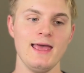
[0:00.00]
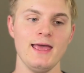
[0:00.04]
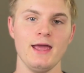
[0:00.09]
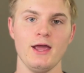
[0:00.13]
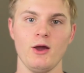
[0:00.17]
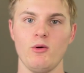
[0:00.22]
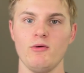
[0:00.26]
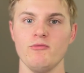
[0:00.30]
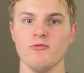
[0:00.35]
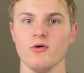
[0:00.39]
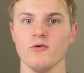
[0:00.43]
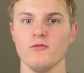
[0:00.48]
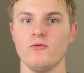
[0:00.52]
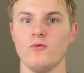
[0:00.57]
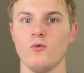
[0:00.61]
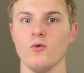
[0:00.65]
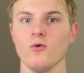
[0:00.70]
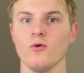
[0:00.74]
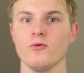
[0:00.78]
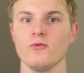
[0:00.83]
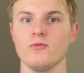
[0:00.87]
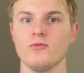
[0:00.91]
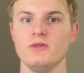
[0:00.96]
However,
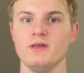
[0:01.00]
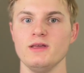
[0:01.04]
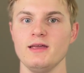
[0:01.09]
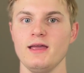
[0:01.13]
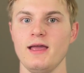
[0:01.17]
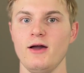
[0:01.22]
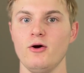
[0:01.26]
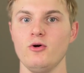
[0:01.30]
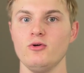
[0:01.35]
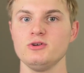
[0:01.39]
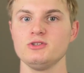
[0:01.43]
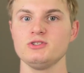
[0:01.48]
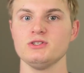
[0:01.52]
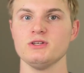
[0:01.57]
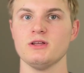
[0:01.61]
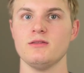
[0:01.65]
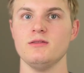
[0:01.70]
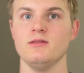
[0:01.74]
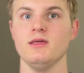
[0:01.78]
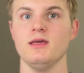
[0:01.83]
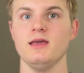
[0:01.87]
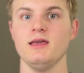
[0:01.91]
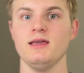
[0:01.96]
for the Elks,
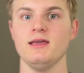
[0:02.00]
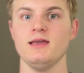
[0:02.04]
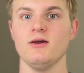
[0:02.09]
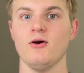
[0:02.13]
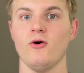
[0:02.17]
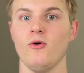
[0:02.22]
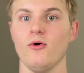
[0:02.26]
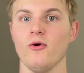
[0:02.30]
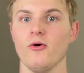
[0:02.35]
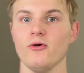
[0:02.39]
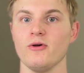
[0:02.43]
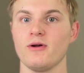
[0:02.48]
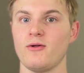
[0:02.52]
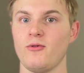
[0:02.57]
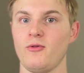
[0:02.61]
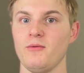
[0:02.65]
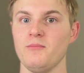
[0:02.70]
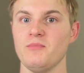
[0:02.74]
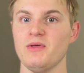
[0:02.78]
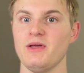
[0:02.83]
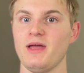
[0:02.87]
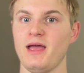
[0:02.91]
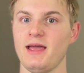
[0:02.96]
they are a
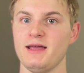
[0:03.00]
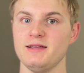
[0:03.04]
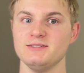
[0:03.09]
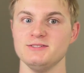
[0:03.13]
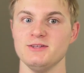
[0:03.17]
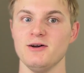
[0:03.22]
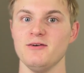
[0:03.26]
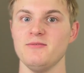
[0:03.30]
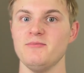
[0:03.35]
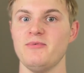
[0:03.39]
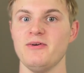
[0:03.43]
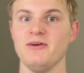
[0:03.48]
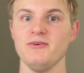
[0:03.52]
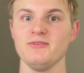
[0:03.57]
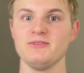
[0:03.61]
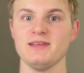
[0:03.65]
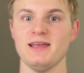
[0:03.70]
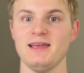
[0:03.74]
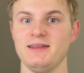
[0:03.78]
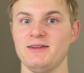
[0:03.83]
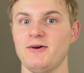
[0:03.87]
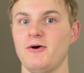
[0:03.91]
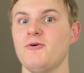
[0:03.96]
club that has not felt
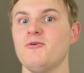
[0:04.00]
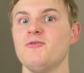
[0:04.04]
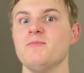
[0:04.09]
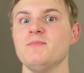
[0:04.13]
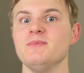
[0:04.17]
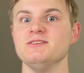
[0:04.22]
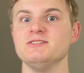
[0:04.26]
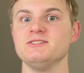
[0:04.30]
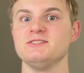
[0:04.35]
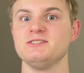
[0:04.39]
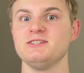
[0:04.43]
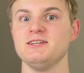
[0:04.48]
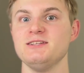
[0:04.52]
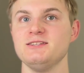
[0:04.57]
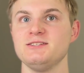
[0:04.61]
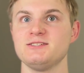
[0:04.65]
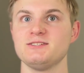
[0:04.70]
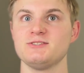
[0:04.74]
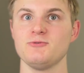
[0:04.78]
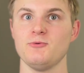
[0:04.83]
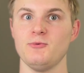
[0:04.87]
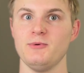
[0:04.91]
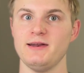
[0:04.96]
at home since
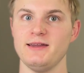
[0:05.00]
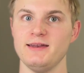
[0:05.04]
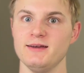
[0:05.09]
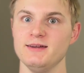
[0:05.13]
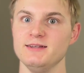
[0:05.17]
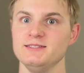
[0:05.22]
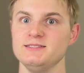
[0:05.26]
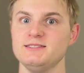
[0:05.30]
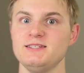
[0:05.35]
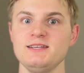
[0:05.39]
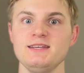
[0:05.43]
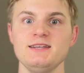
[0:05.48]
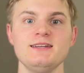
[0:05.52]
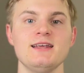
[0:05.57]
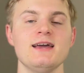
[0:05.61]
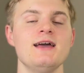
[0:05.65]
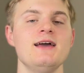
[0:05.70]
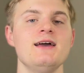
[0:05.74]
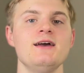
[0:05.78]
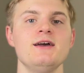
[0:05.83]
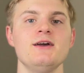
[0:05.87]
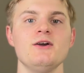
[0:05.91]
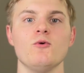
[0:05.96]
2019,
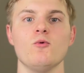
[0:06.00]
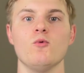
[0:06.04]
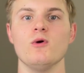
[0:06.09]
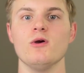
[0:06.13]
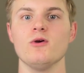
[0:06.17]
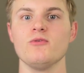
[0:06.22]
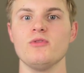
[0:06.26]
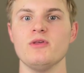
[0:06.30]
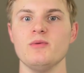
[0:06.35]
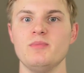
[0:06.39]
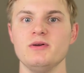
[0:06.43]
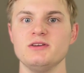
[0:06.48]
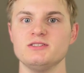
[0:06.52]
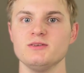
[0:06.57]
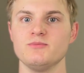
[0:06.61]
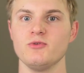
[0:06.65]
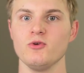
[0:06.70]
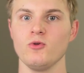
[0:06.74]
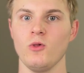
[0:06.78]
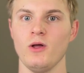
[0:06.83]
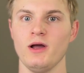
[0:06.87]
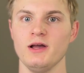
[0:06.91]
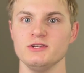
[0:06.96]
where they picked up
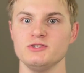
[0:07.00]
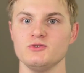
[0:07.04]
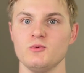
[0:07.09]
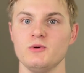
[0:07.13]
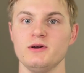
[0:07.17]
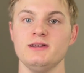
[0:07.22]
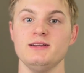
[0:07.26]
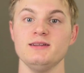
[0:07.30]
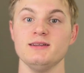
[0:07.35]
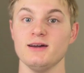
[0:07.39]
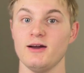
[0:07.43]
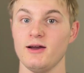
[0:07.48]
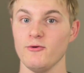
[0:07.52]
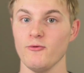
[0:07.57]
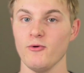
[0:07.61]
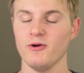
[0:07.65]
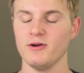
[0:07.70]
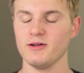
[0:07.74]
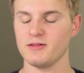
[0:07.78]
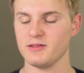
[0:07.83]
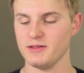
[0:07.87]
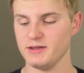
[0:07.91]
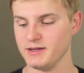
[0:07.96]
their last win,
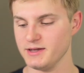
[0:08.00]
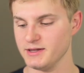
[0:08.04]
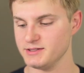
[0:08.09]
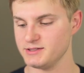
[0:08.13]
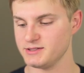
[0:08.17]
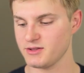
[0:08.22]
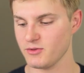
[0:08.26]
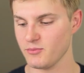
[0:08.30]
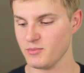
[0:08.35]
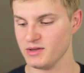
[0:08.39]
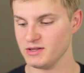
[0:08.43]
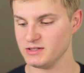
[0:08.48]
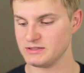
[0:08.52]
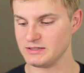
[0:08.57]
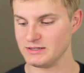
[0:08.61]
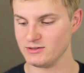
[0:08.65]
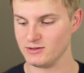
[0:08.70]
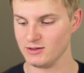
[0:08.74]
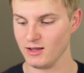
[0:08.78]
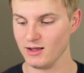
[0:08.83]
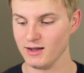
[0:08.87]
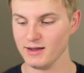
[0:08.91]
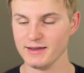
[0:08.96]
ironically against the
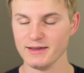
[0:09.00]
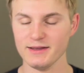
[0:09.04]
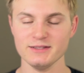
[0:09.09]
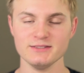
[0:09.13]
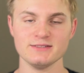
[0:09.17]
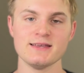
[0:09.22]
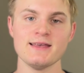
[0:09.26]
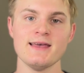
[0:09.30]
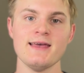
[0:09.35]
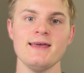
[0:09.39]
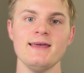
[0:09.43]
BC Lions.